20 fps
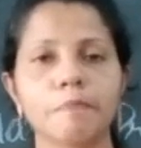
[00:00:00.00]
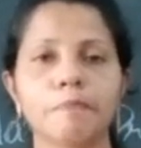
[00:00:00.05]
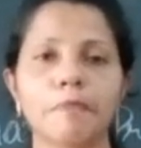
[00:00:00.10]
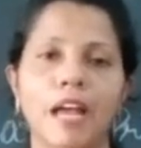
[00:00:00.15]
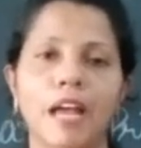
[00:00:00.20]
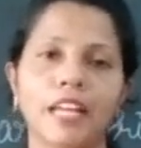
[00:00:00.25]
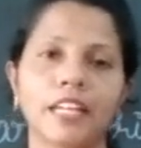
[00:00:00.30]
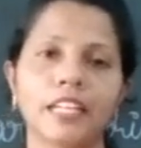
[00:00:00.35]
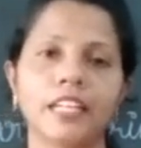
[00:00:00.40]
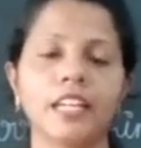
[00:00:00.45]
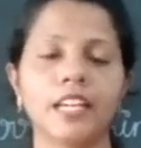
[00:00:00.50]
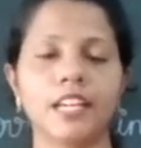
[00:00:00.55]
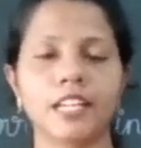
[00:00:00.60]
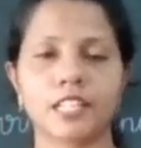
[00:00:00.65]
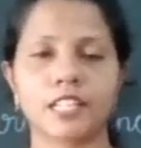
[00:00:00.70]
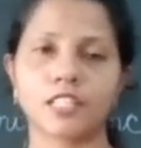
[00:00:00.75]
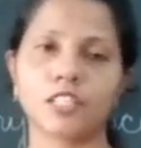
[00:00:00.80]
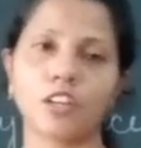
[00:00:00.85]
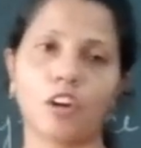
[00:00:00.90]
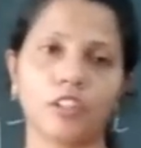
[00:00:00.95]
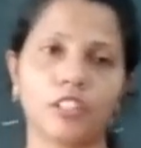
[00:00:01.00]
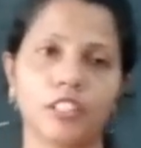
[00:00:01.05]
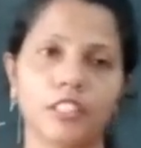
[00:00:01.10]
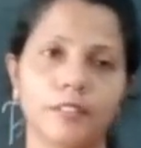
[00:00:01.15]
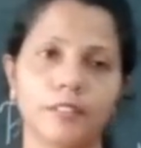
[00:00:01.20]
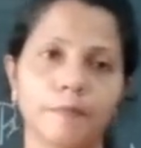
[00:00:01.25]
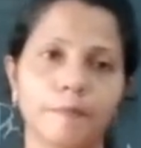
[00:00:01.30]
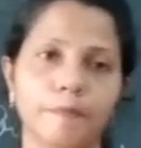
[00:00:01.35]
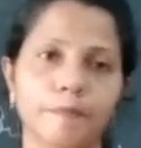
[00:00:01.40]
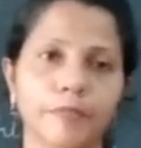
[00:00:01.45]
marry his daughter.
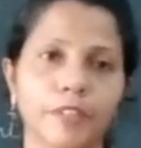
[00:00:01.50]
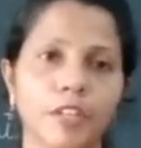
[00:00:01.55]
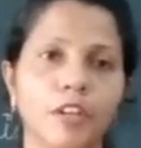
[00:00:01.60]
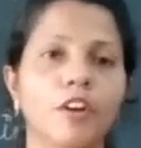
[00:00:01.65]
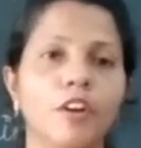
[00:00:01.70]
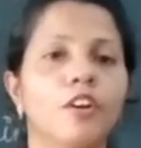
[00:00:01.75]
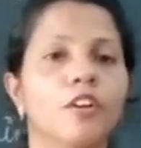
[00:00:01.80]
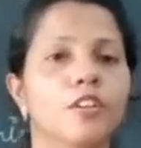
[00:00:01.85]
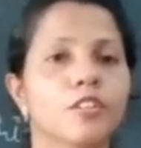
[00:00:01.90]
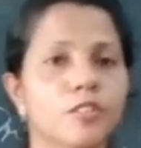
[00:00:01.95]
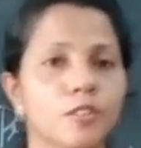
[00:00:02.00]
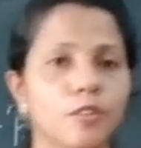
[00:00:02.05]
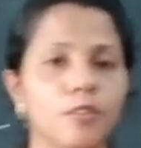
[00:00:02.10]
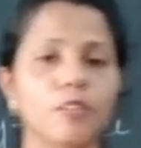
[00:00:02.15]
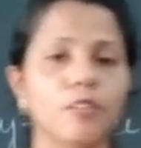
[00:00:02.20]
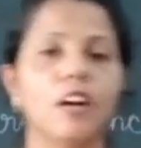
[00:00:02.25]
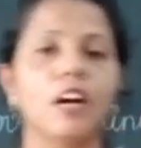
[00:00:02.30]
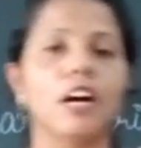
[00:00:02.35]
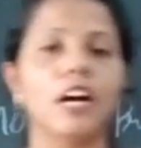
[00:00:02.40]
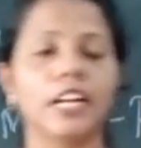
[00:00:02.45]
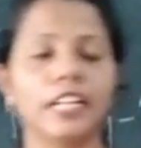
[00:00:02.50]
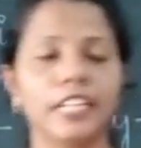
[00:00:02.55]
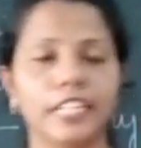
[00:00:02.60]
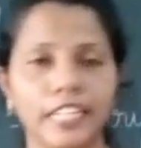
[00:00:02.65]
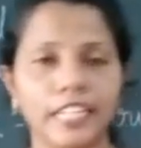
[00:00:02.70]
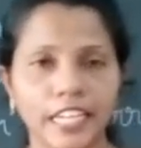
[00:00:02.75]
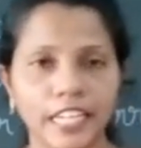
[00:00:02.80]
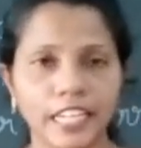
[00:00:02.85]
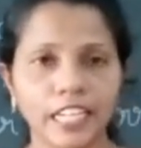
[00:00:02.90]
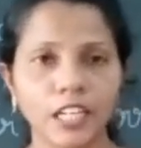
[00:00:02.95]
So a
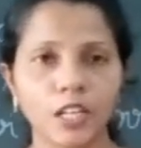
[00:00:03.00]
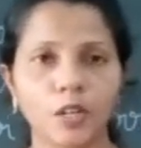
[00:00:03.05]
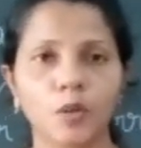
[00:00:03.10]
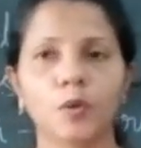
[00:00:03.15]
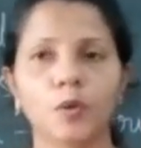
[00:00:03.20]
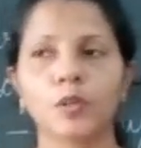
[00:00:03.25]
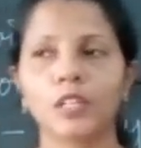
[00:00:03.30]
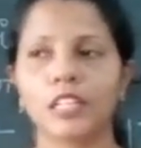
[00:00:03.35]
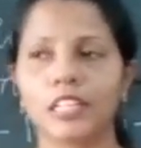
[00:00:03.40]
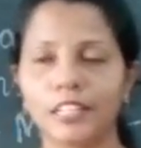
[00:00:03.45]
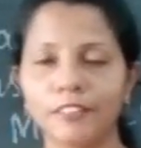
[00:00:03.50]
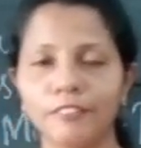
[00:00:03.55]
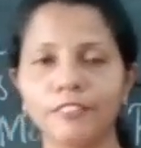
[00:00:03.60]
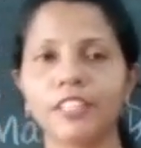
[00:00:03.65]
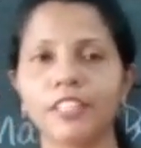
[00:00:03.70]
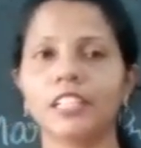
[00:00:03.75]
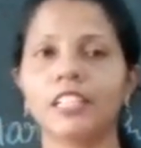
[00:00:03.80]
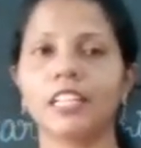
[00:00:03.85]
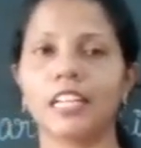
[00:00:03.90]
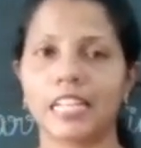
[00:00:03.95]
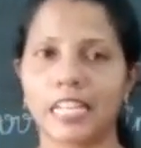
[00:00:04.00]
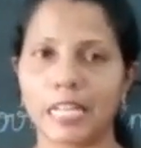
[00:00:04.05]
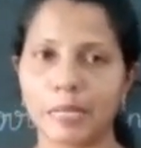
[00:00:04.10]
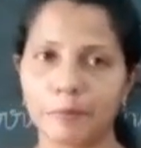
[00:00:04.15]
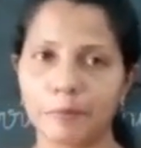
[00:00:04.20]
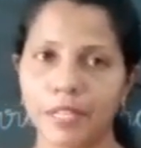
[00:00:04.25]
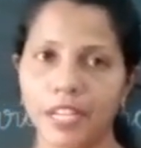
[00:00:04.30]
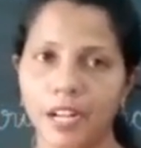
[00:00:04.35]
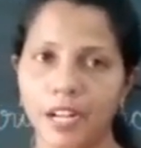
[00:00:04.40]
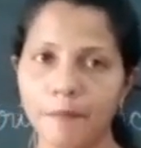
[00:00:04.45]
king who lived in
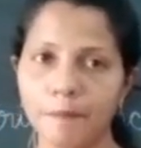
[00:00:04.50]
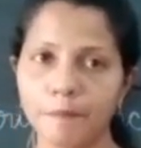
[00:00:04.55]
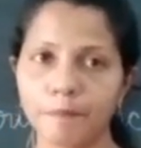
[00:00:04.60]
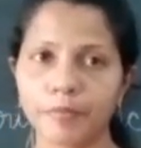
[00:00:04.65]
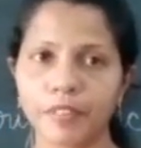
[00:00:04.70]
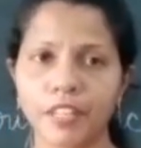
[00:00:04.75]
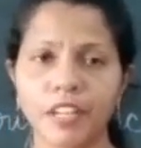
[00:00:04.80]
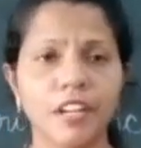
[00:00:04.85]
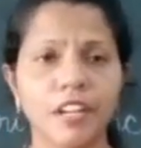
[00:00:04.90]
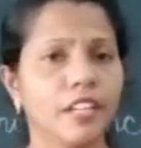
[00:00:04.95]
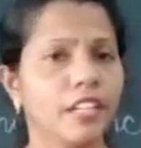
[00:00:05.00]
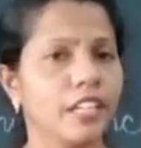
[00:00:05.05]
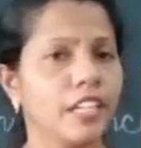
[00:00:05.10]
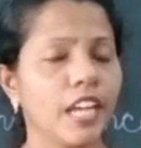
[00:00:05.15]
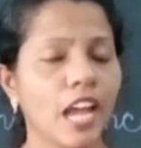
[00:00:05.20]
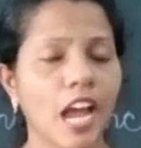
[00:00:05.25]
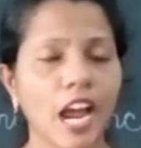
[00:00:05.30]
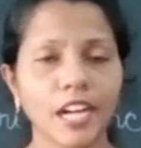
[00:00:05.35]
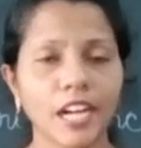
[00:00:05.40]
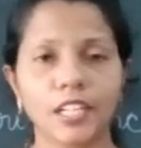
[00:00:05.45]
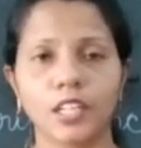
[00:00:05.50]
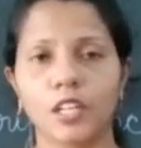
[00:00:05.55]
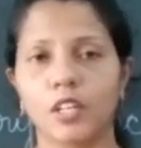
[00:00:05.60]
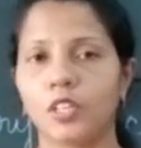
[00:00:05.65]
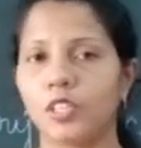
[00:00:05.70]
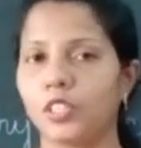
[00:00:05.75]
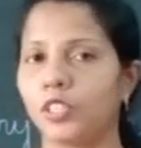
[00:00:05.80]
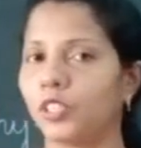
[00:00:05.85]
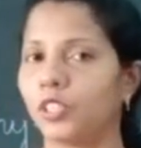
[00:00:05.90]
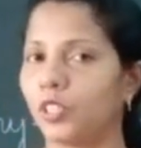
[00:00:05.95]
Arabia, he had
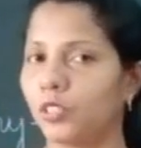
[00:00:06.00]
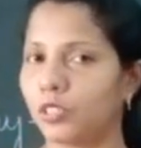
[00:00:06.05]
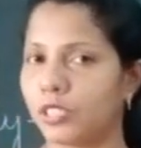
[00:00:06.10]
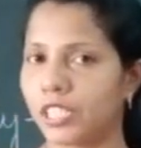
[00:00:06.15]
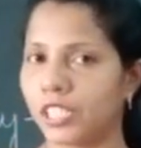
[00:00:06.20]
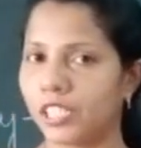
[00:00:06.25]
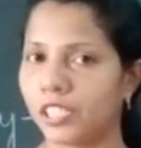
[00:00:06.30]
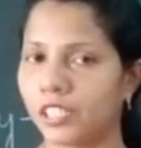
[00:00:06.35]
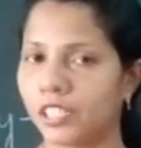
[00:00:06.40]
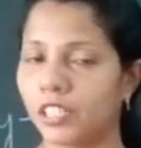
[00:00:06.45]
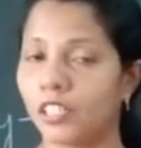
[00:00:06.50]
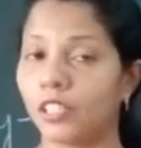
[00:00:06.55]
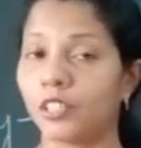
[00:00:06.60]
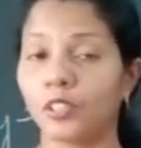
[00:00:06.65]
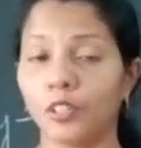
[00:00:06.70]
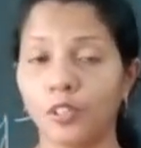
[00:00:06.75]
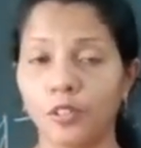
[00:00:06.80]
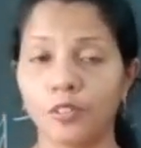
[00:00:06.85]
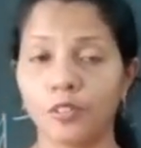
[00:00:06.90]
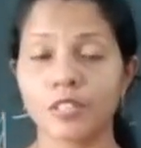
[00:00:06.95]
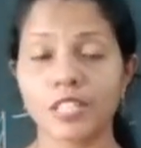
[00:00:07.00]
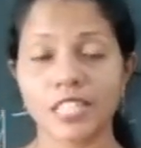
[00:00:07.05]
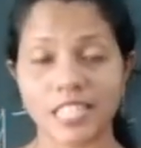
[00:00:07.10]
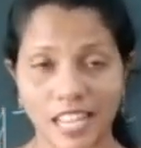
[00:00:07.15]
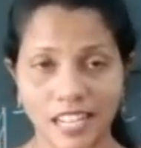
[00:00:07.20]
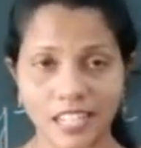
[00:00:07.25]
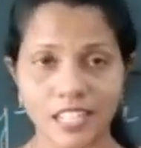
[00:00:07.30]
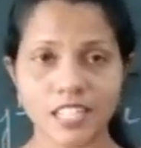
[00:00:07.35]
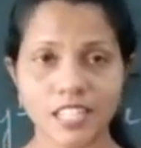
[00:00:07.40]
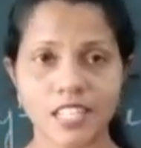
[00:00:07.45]
no
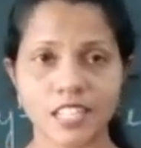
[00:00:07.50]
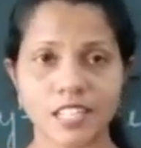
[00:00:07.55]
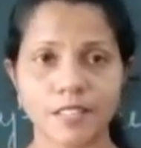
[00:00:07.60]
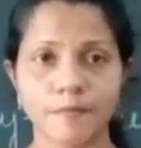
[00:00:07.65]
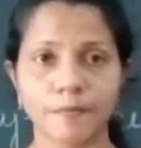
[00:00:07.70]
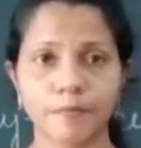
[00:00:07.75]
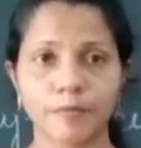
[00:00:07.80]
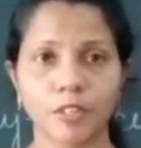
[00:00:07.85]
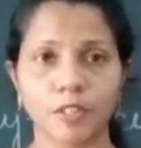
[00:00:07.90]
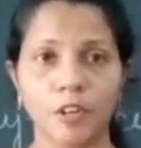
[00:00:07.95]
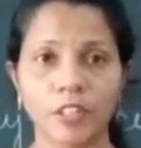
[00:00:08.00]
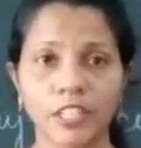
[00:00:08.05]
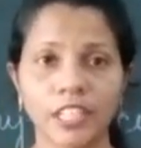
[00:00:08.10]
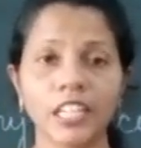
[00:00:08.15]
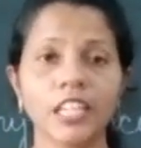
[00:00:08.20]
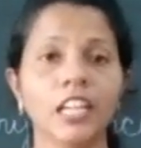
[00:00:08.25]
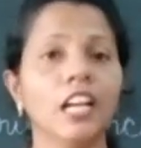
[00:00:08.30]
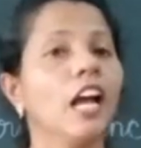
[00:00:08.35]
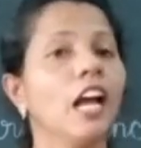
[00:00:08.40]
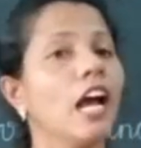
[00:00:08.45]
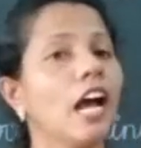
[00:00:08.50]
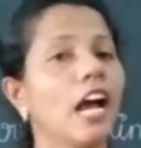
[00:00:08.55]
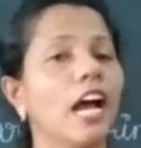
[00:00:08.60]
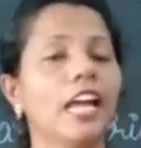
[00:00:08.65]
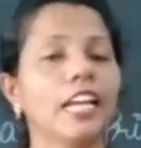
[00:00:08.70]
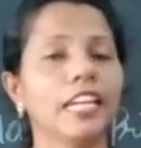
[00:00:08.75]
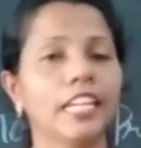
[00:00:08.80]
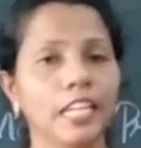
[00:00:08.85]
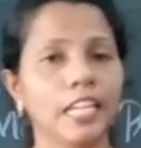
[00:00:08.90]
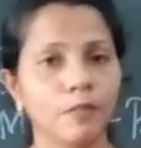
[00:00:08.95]
sons, okay,
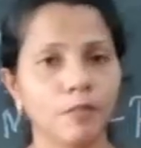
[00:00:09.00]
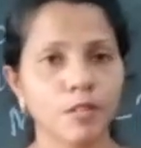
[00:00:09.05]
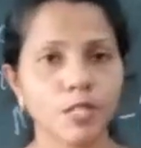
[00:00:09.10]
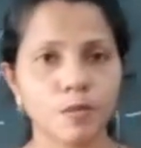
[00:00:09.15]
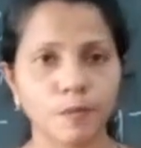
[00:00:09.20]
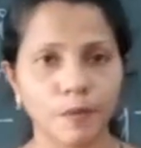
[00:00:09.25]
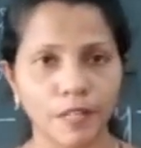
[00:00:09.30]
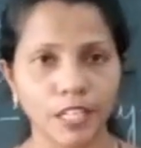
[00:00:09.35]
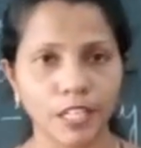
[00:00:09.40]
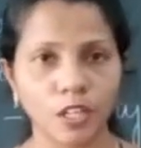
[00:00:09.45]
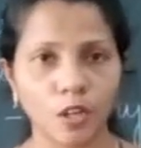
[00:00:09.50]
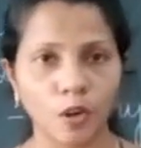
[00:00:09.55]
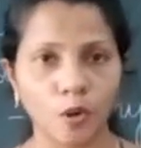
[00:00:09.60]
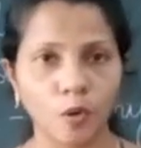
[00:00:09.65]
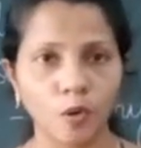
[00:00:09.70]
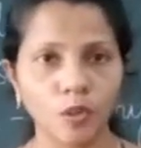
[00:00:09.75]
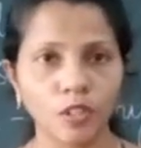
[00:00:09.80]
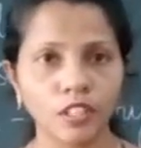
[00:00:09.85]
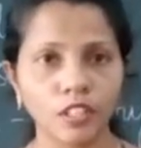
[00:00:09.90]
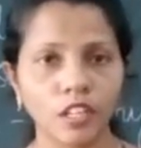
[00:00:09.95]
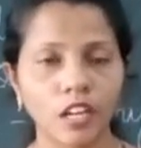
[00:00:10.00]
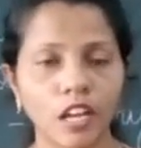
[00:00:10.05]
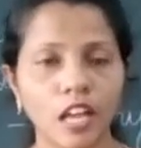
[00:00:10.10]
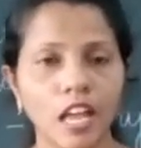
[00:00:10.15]
and he was very old,